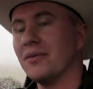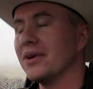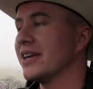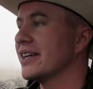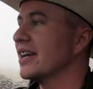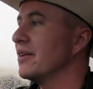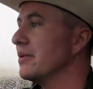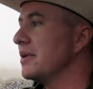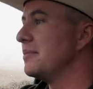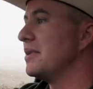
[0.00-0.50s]
why
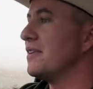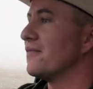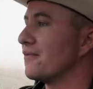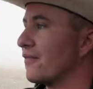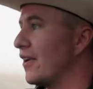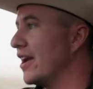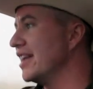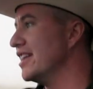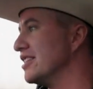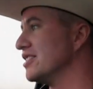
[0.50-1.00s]
can't we be
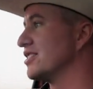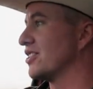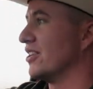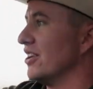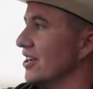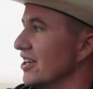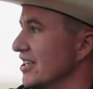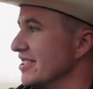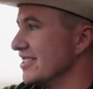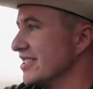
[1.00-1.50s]
friends,
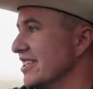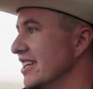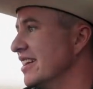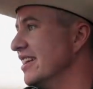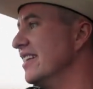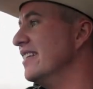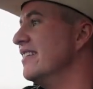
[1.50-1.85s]
cuz?